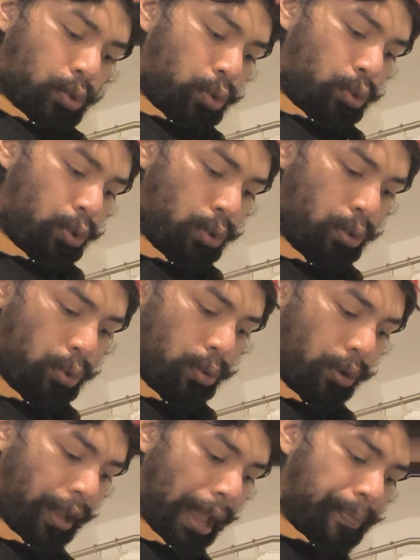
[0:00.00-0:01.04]

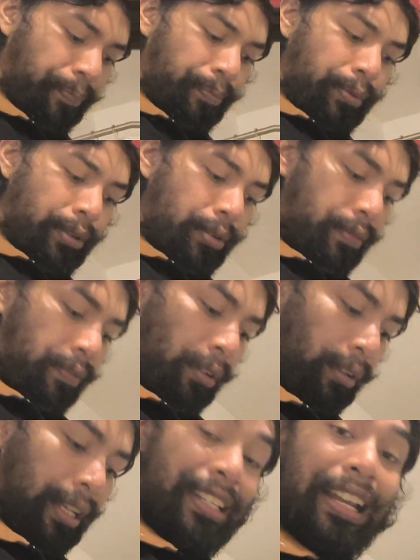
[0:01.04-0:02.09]
Okay,
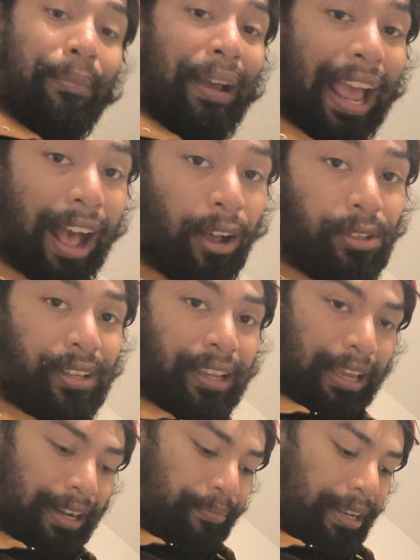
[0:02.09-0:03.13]
beautiful. Because now my house,
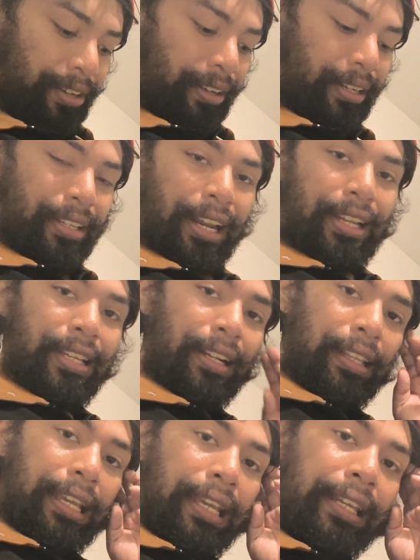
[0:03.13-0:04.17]
I gotta make sure it's nice and
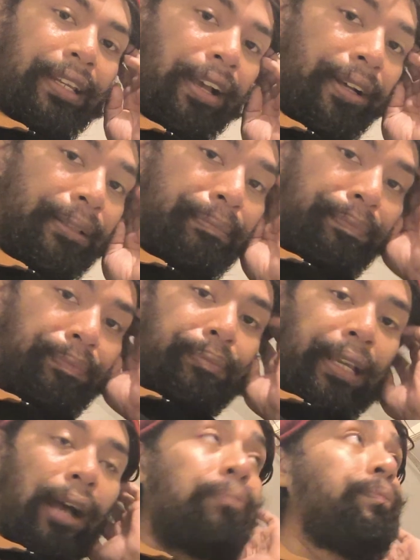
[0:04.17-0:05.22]
clean.
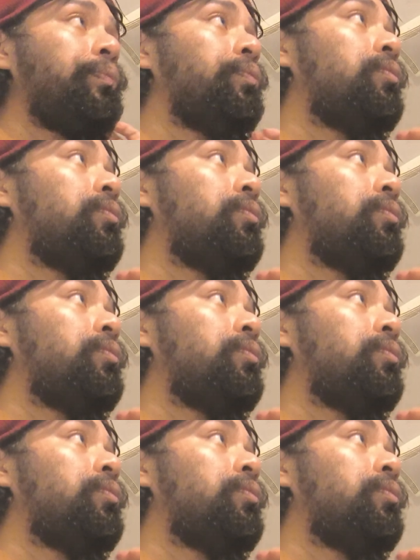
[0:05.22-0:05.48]
Yeah.